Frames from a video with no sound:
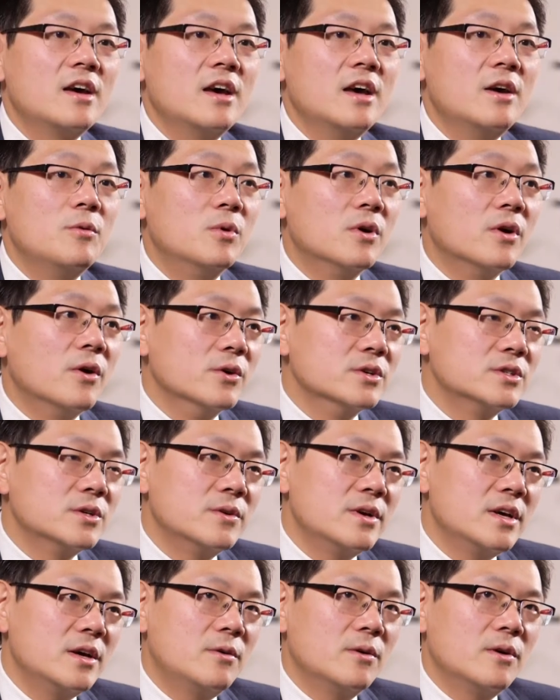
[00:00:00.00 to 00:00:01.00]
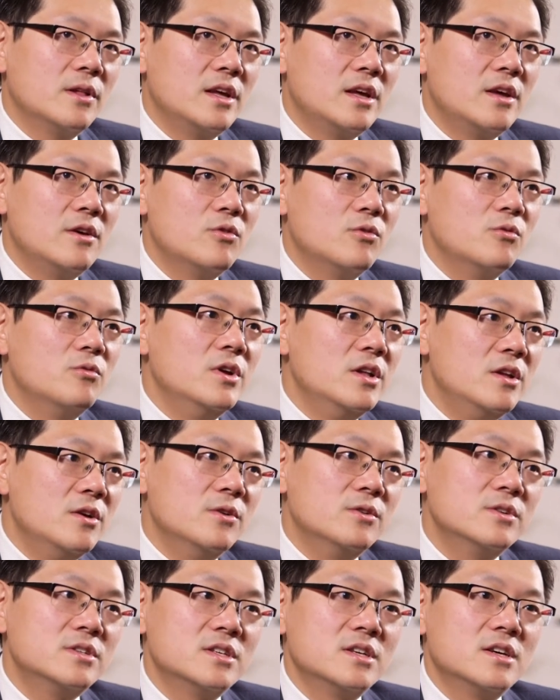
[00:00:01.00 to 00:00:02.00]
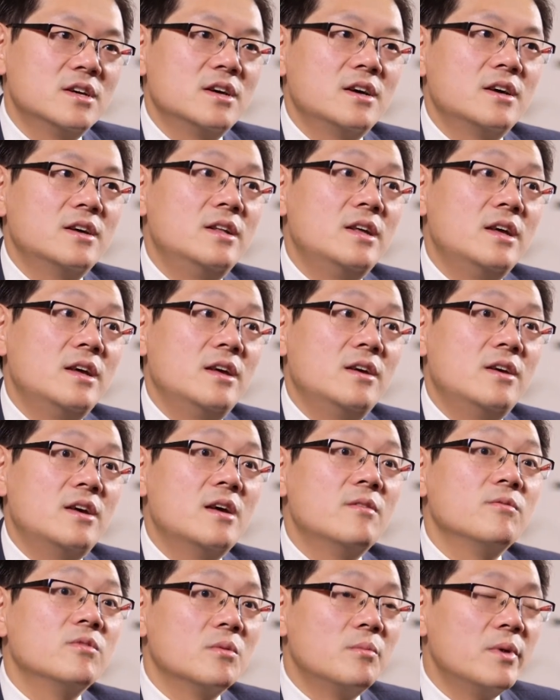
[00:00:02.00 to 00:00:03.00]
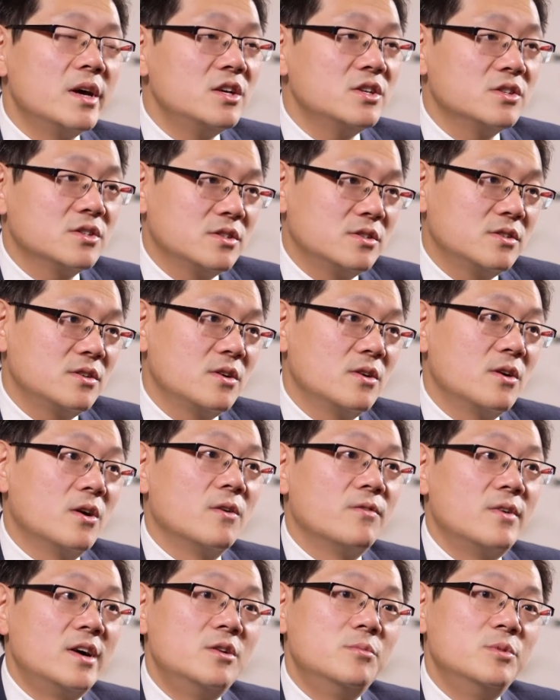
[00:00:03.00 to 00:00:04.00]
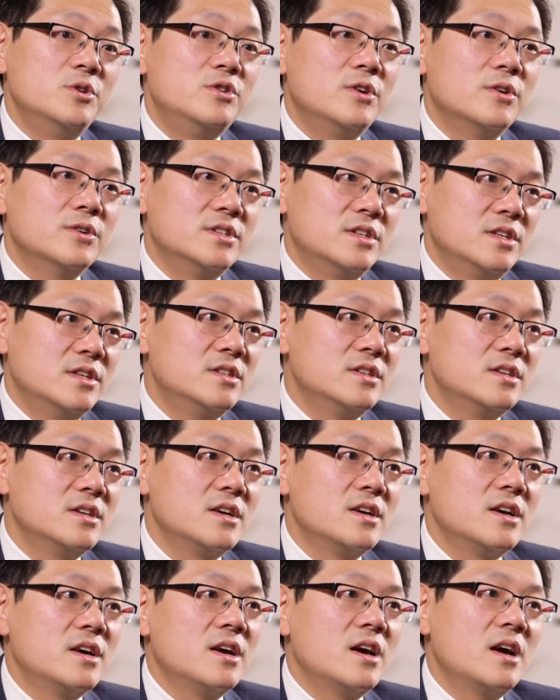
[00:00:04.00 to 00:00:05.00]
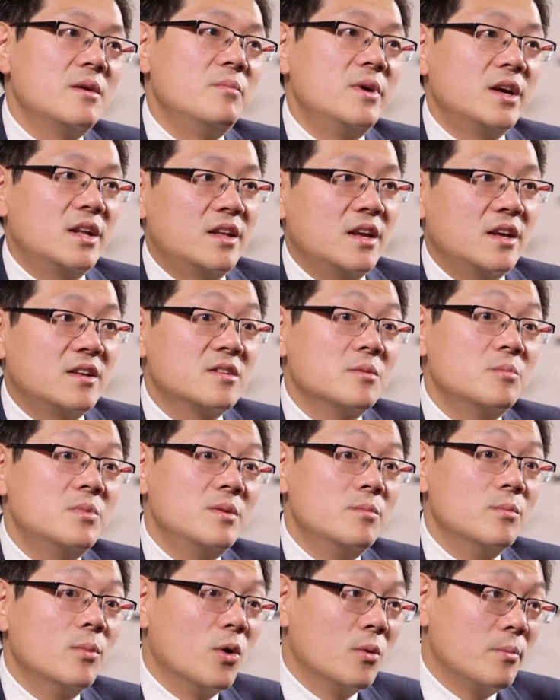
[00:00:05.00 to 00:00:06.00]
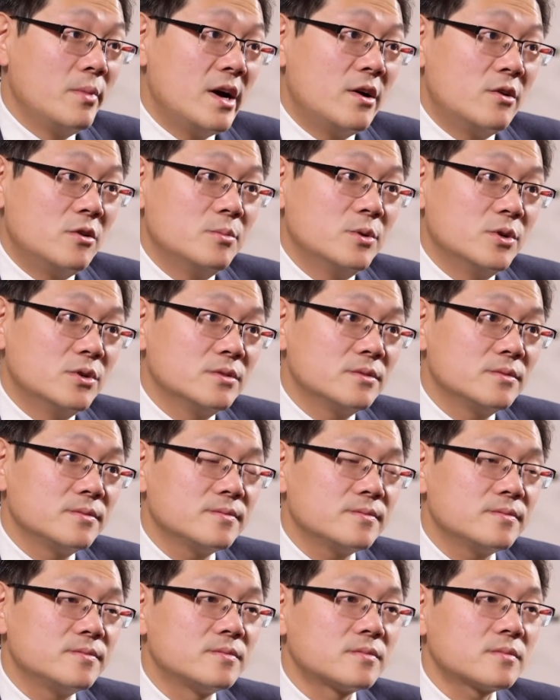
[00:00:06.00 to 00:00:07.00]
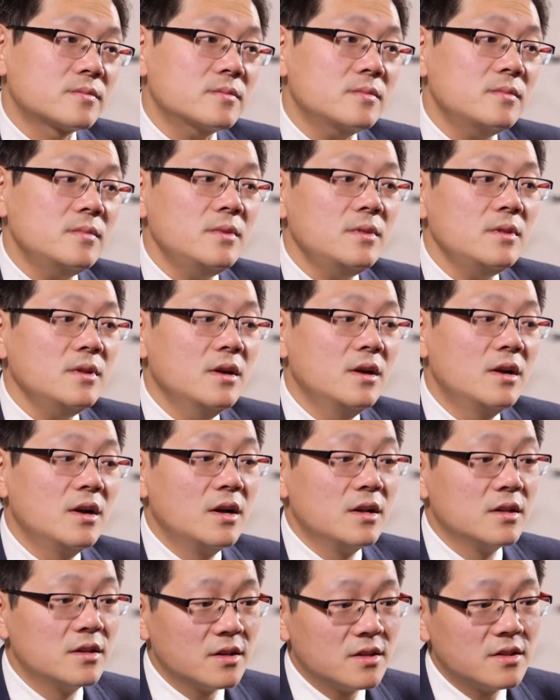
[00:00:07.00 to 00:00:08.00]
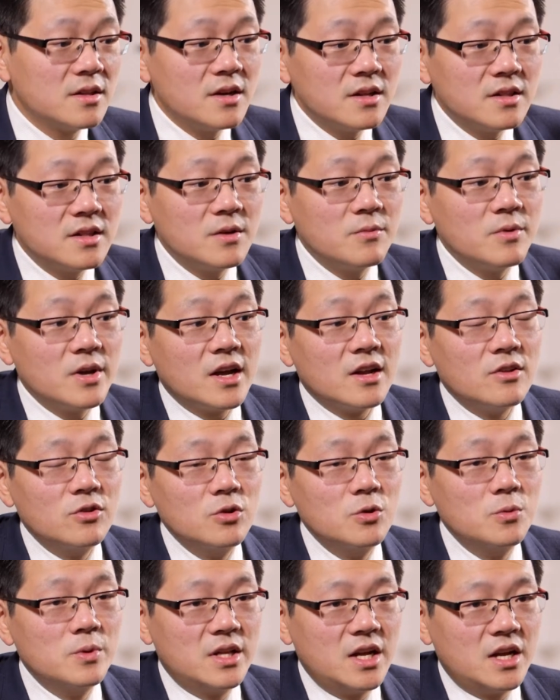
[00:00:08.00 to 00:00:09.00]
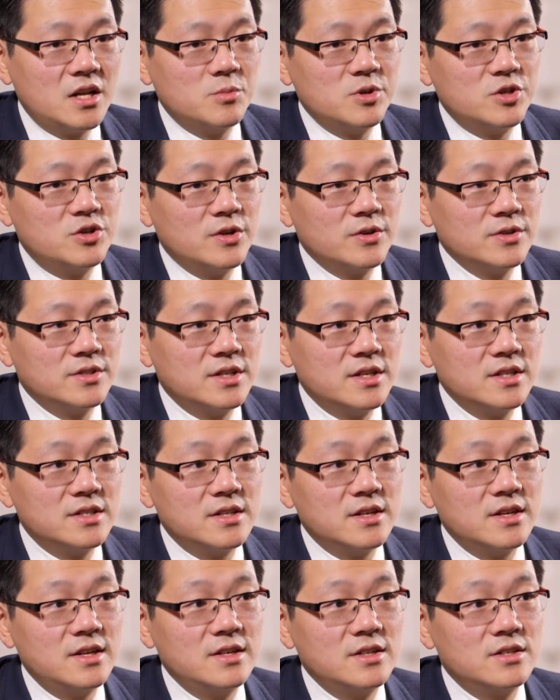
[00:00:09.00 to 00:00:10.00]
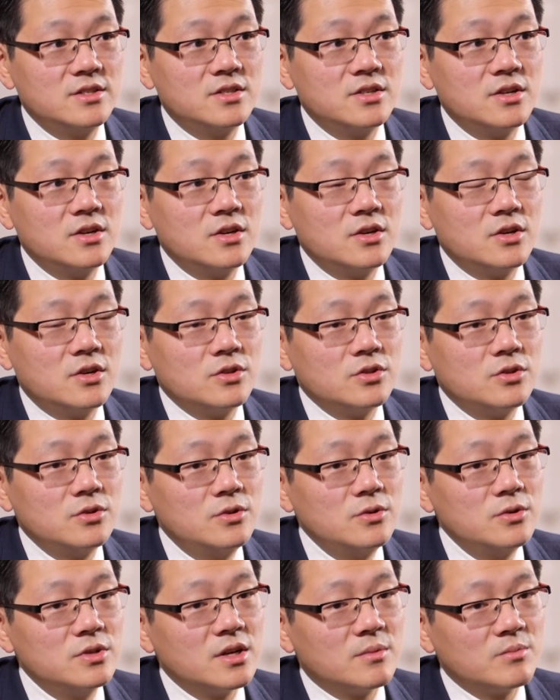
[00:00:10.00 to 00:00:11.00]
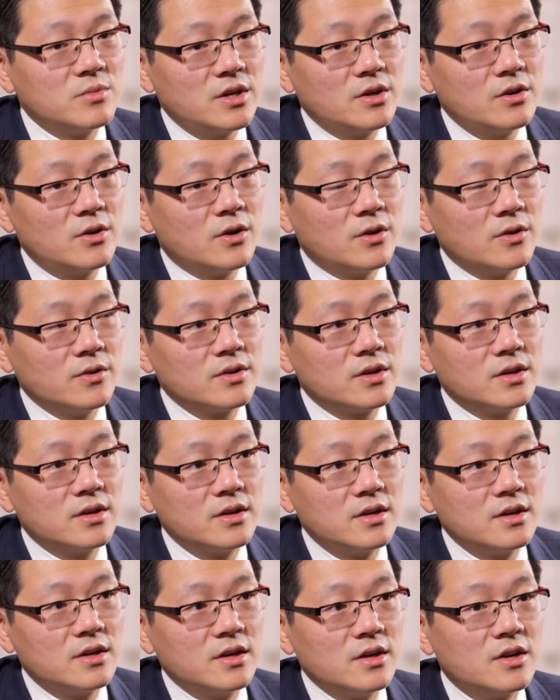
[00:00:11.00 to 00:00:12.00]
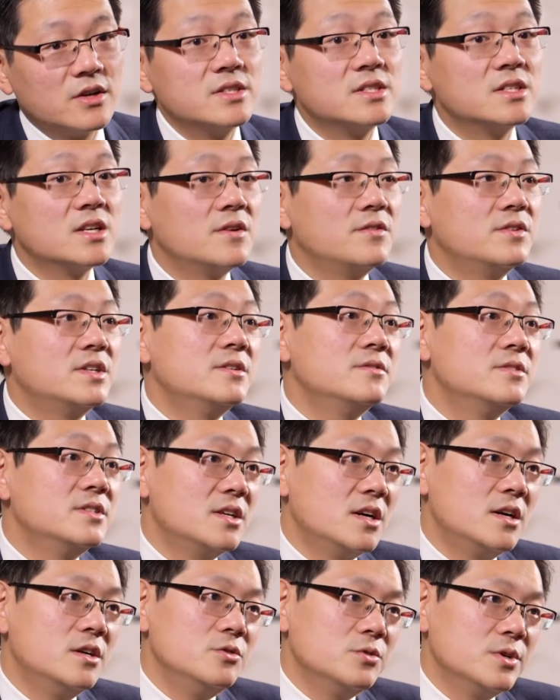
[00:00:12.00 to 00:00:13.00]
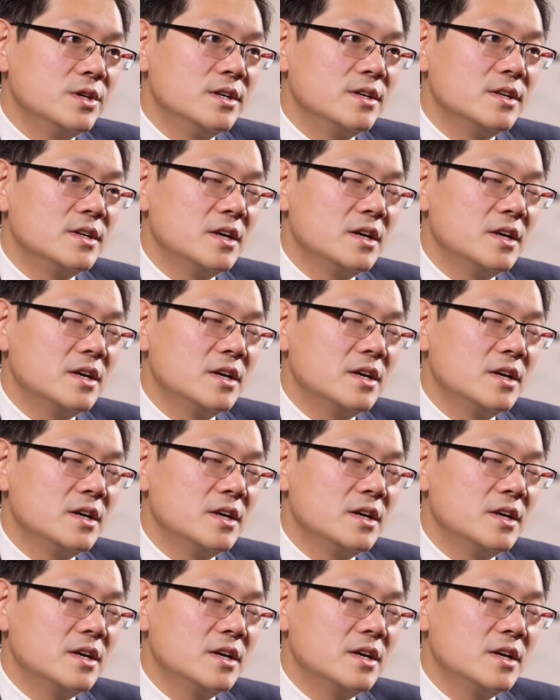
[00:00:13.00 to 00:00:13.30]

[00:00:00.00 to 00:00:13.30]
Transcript: It will also equally reduce the inflammation of endometriosis and make things a bit more bearable. The third thing we can do with endometriosis is to do something called conservative surgery.